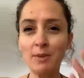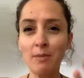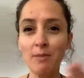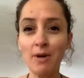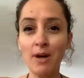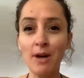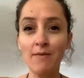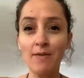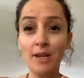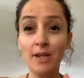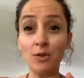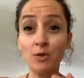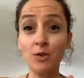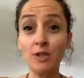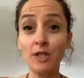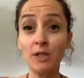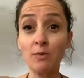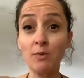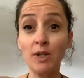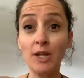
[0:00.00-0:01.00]
people have an
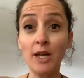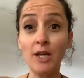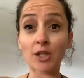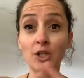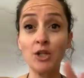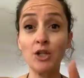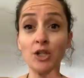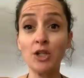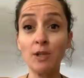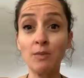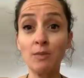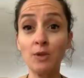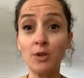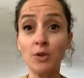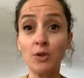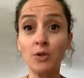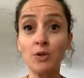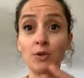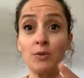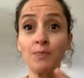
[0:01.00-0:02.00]
interesting relationship
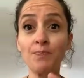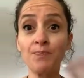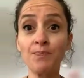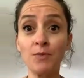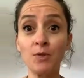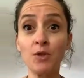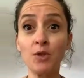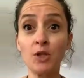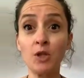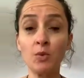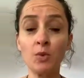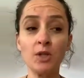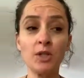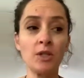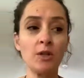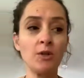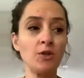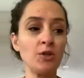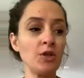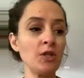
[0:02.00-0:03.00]
to New Year's
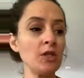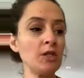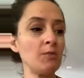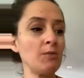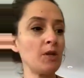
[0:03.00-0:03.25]
resolutions